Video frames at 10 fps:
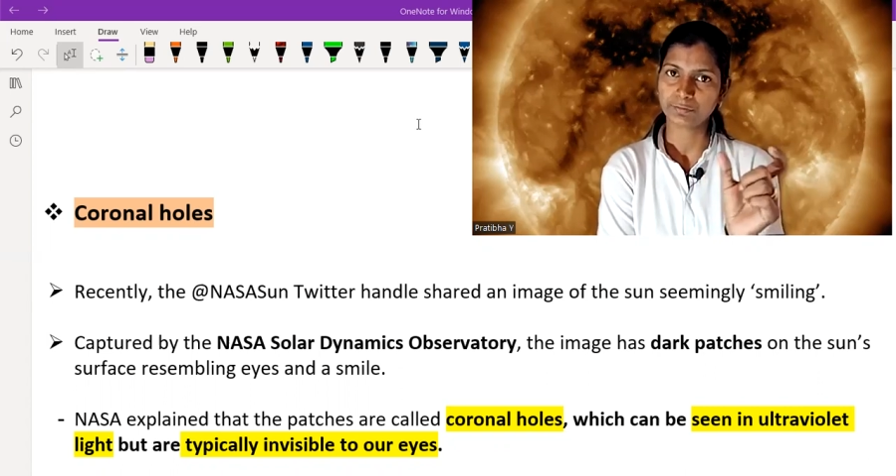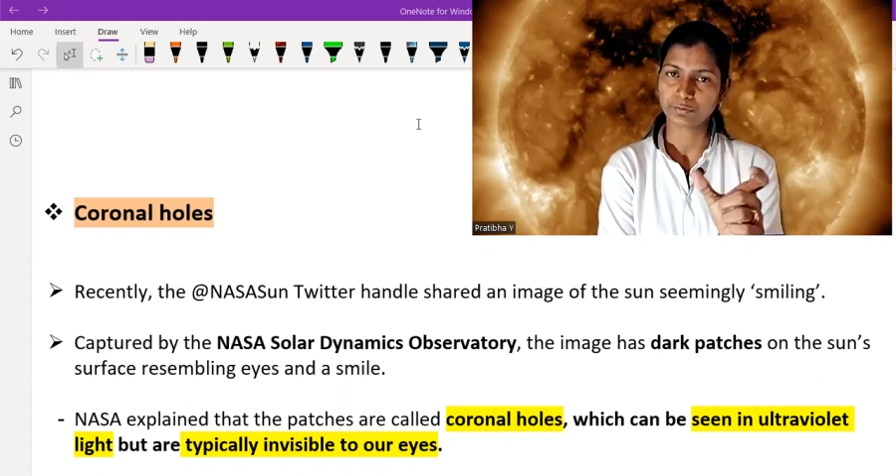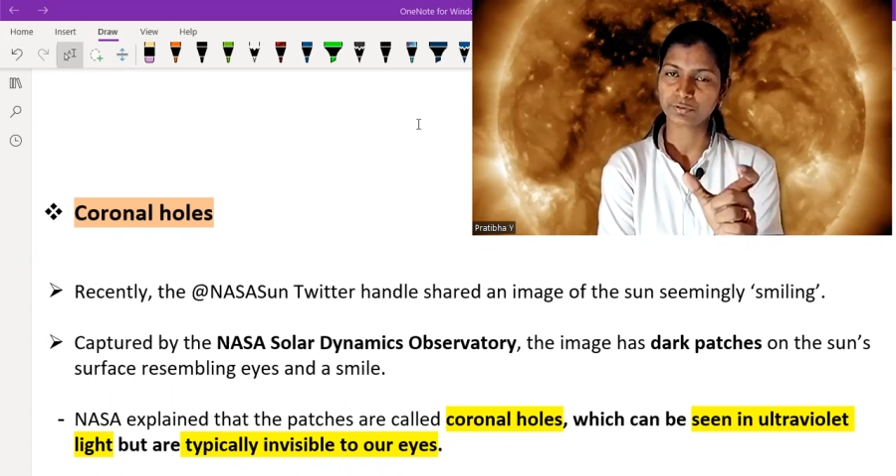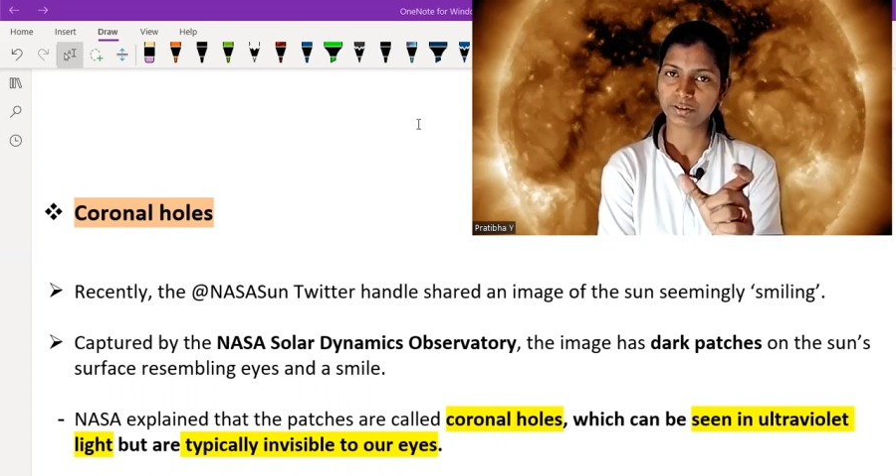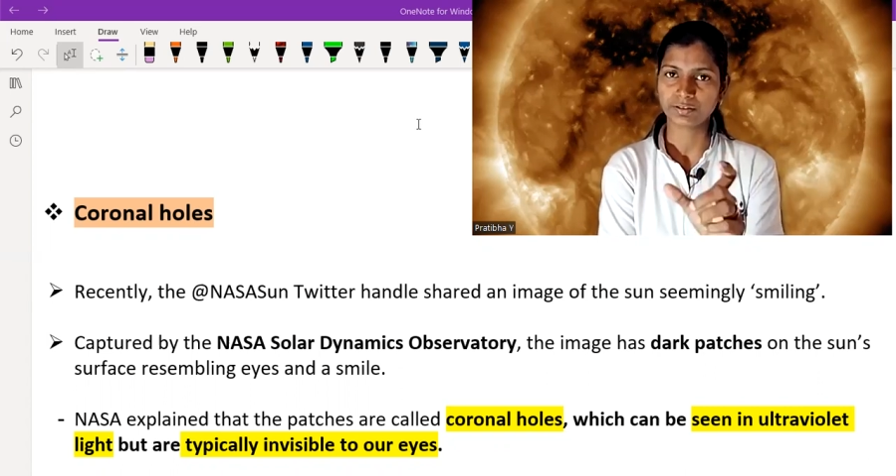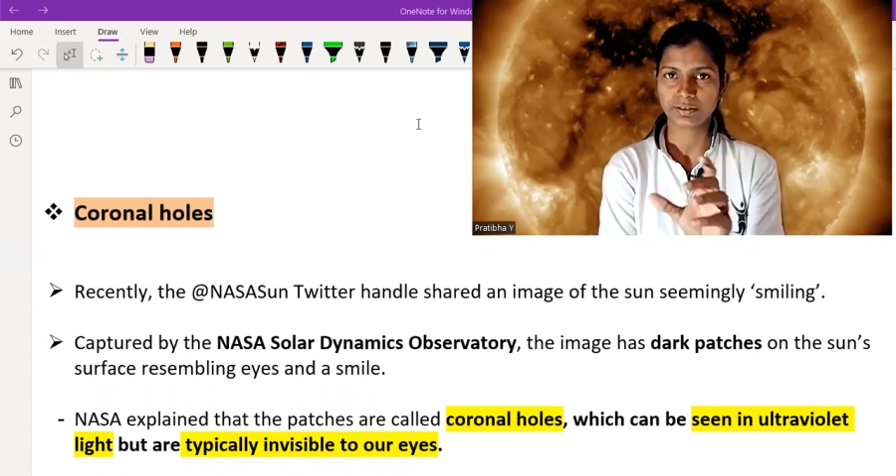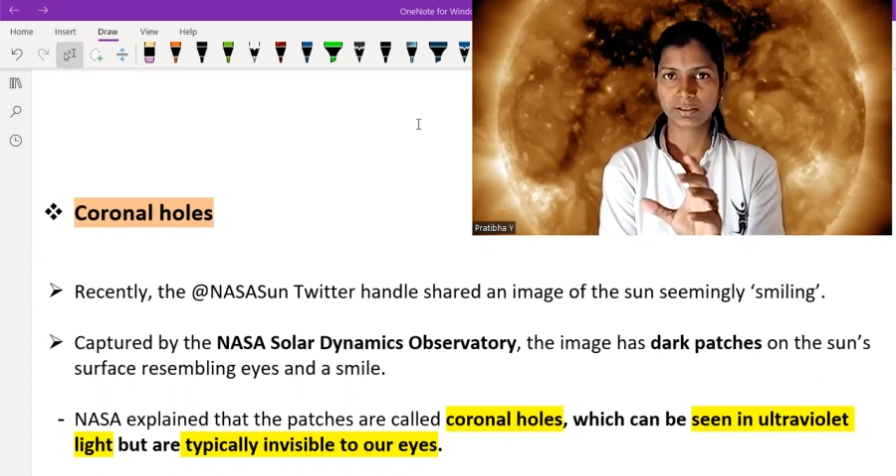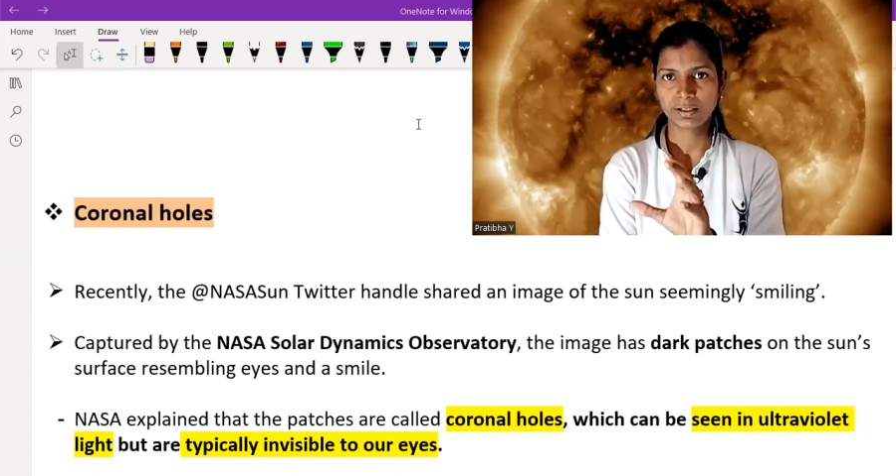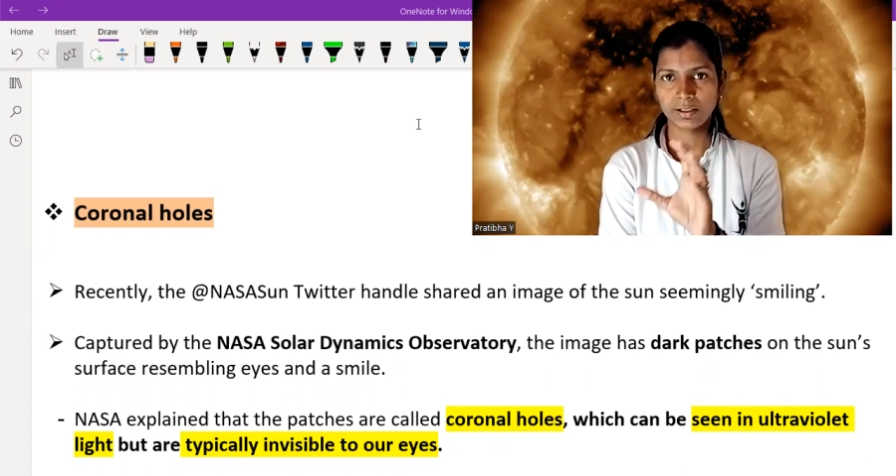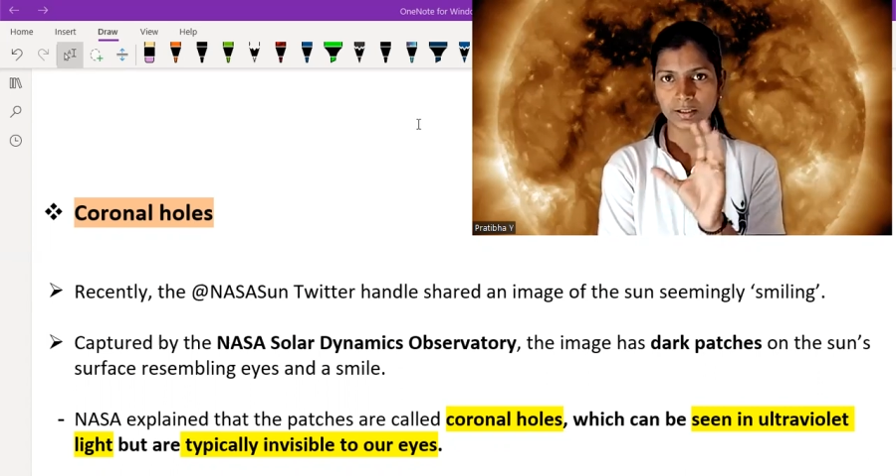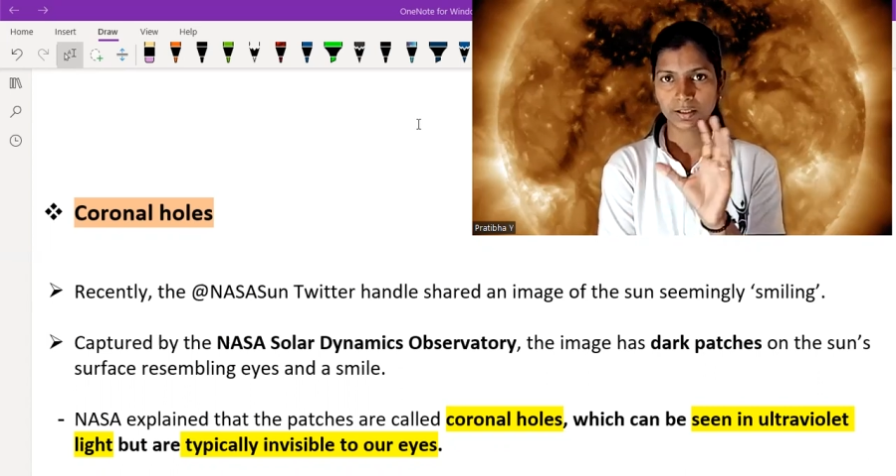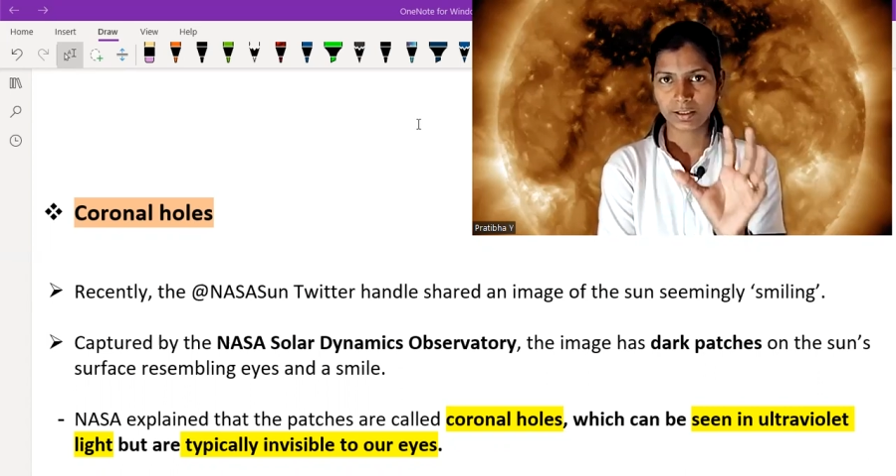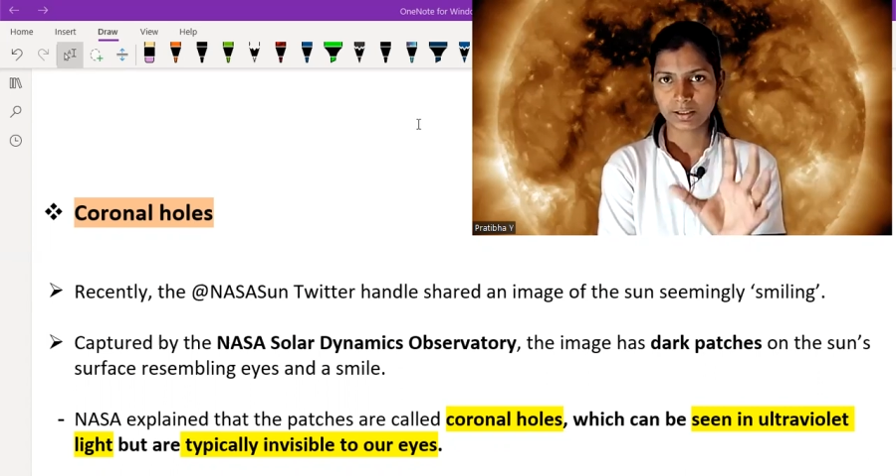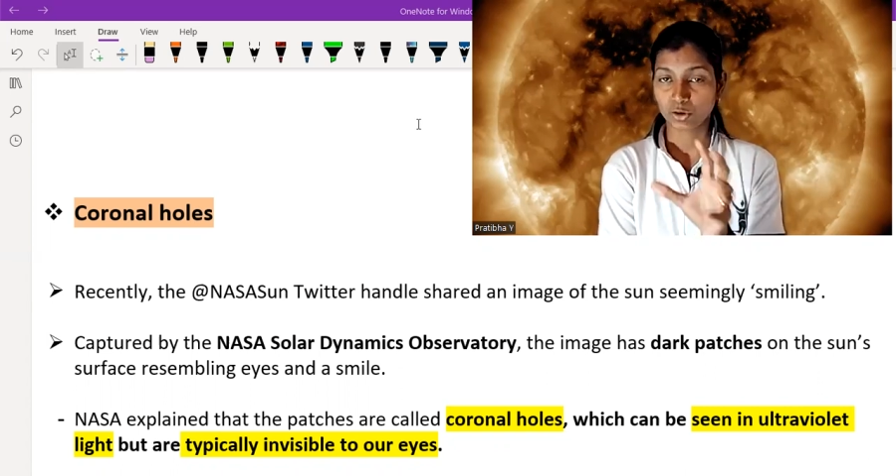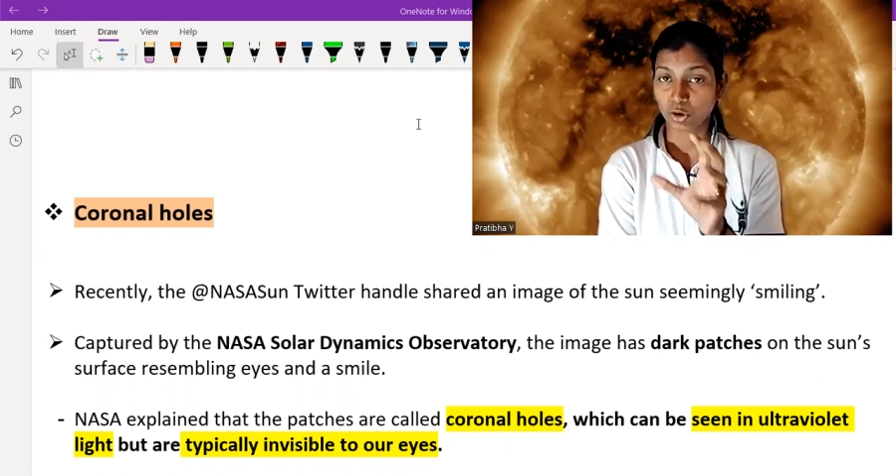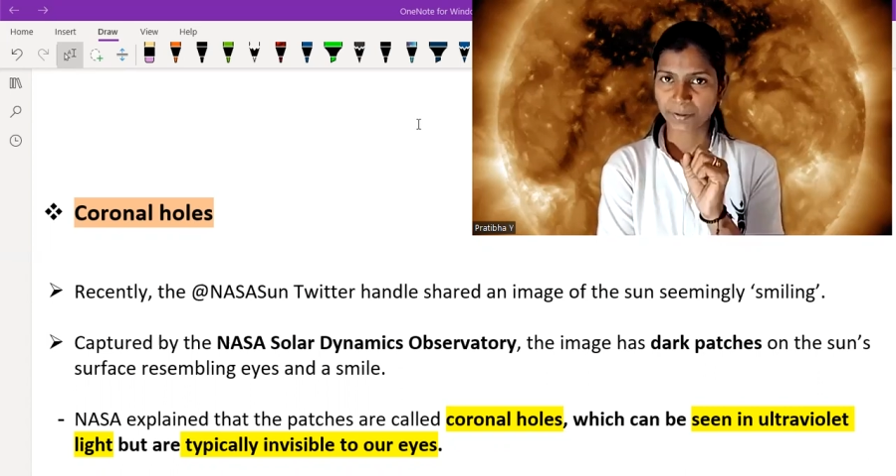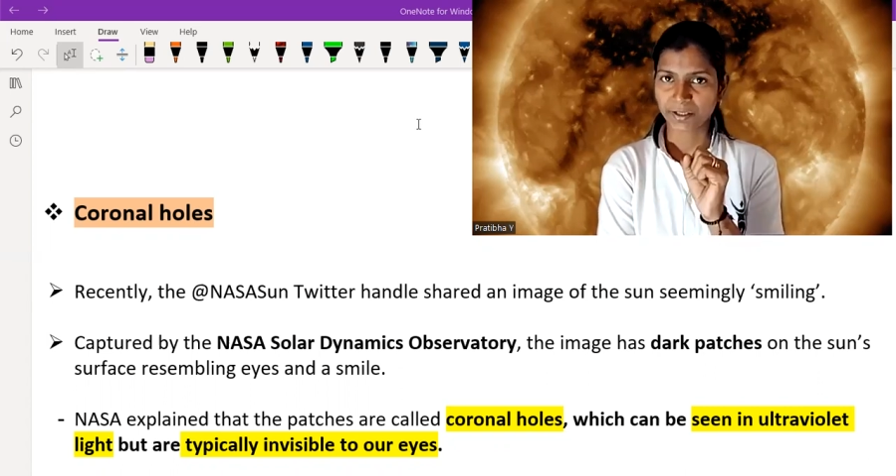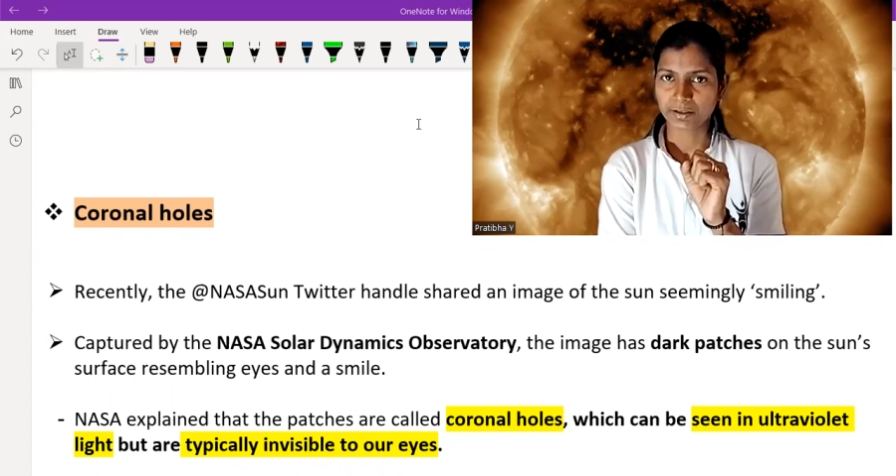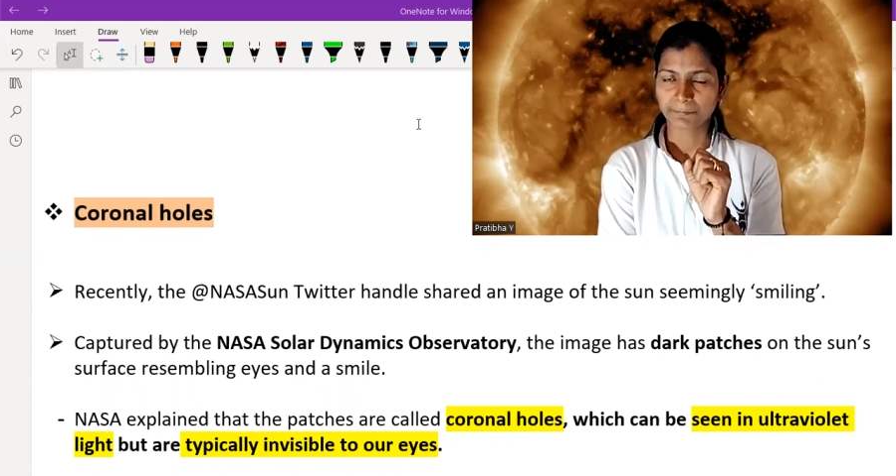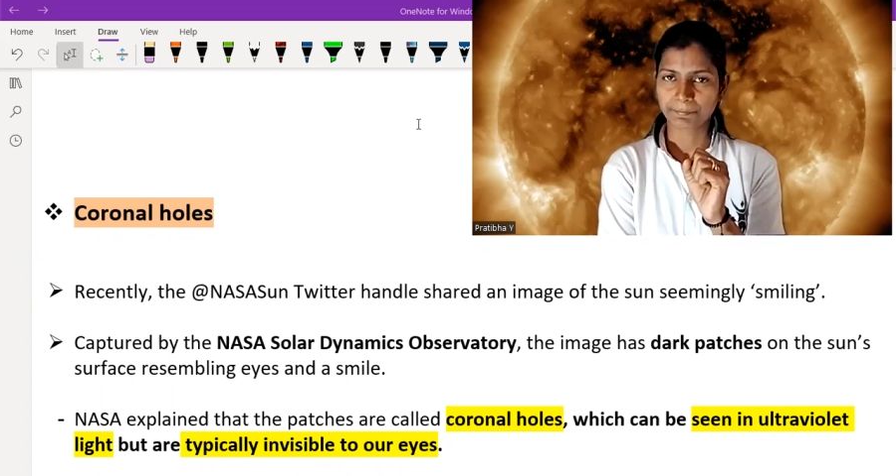fluorescence topic.